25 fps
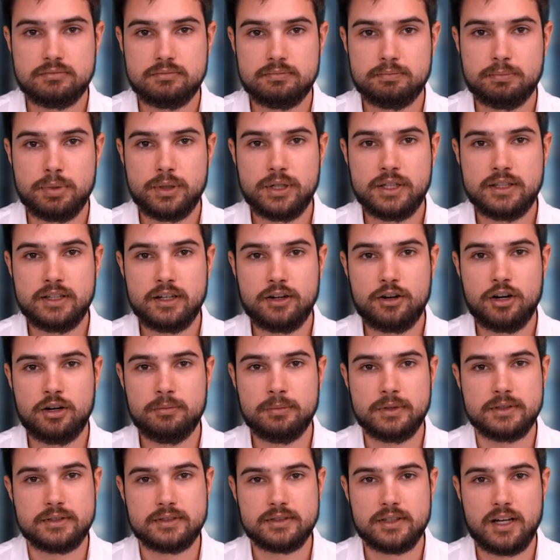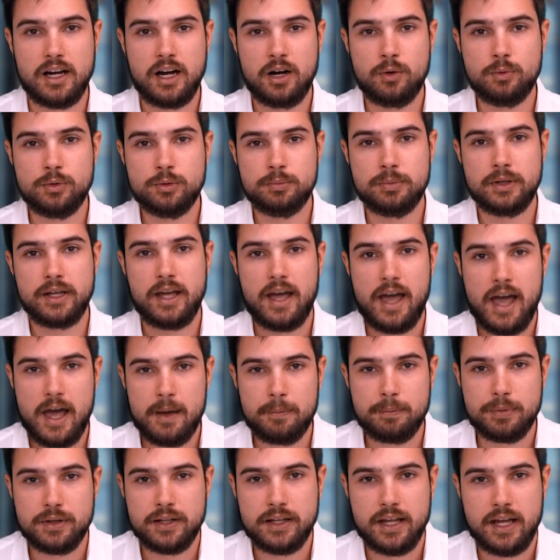put in the comments. I will be
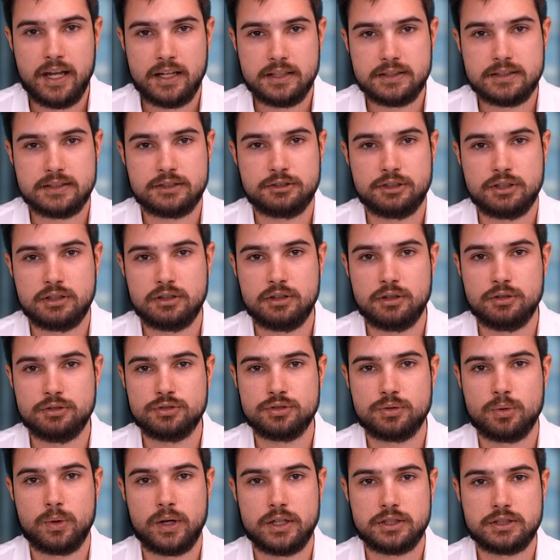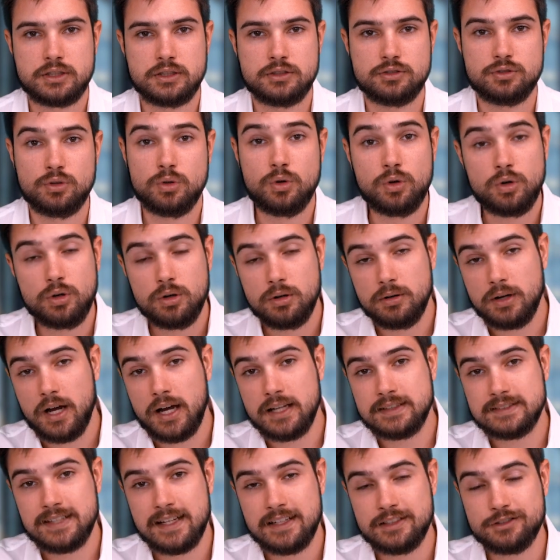happily answering those questions, or
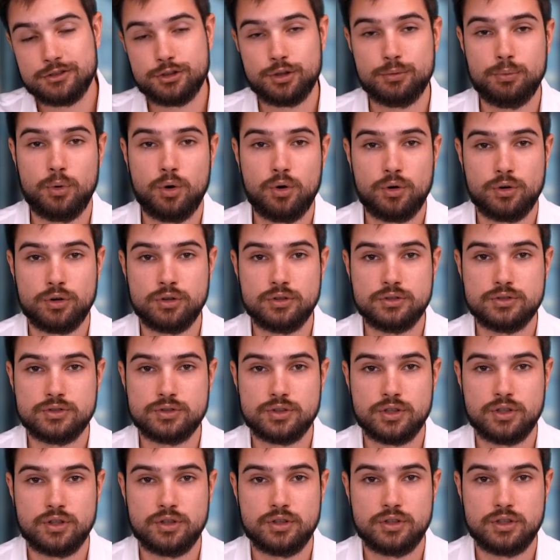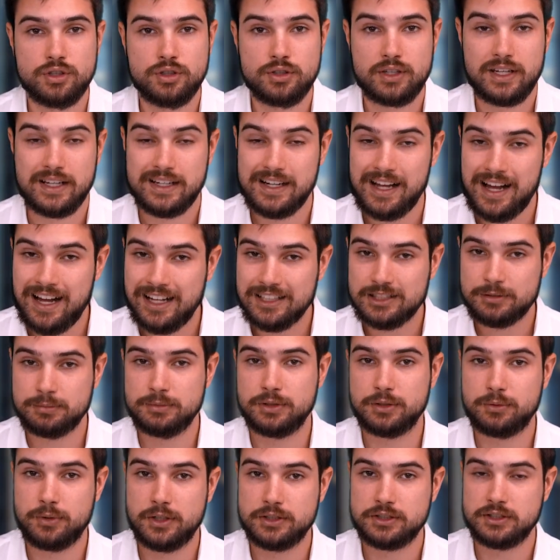attend tomorrow so you can ask me
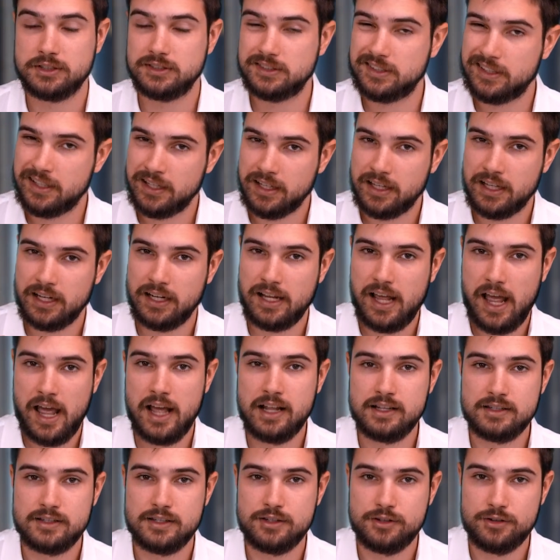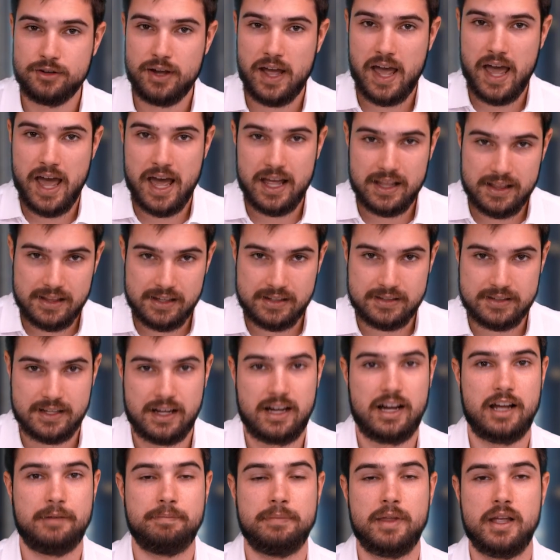the questions and I can answer you at the
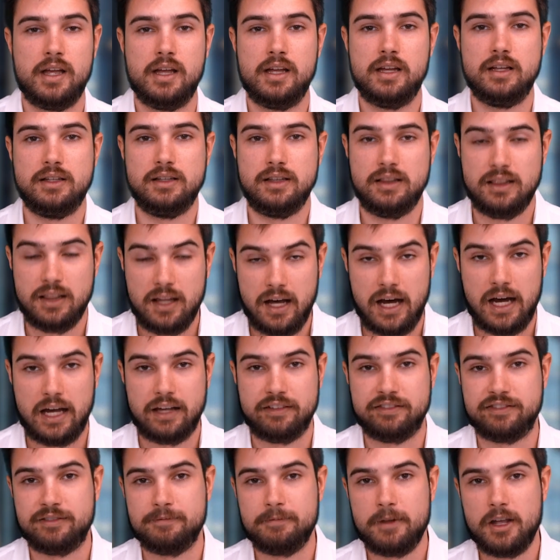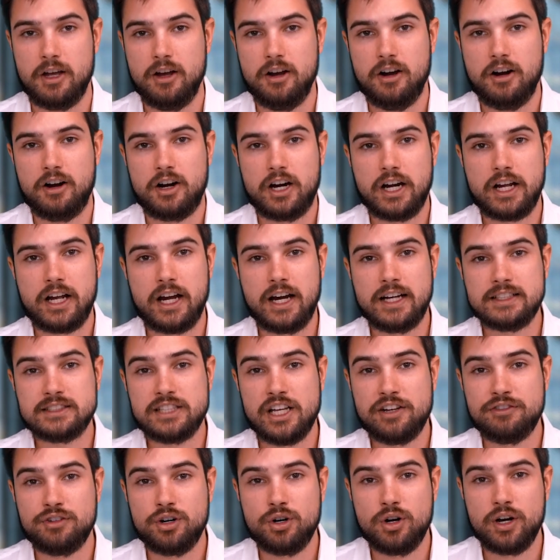time live. All right guys,
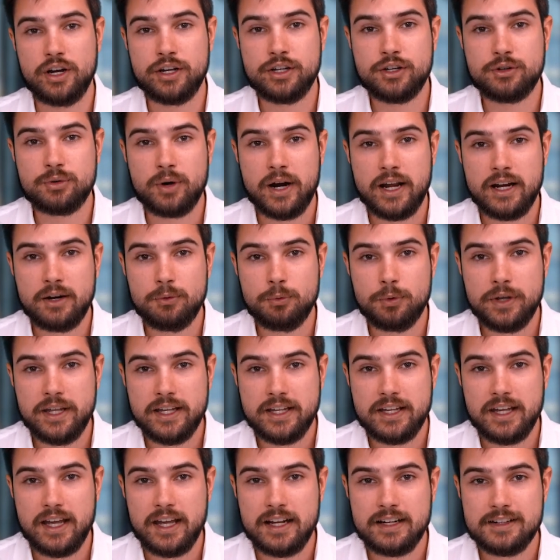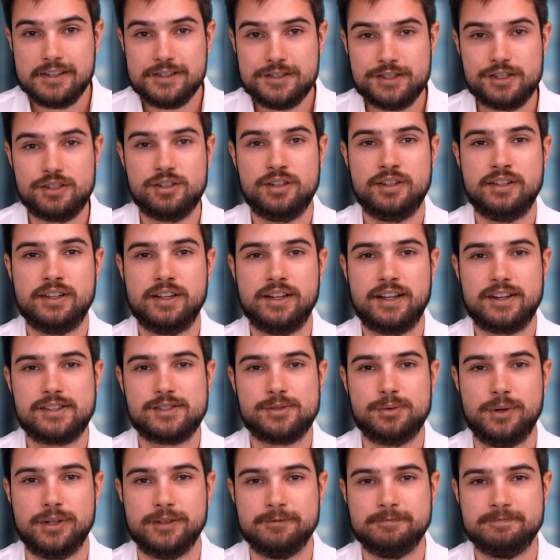have all a great week and I see you in the
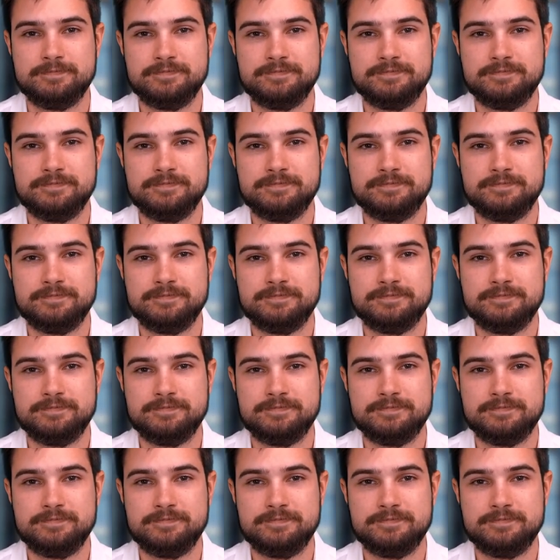next one.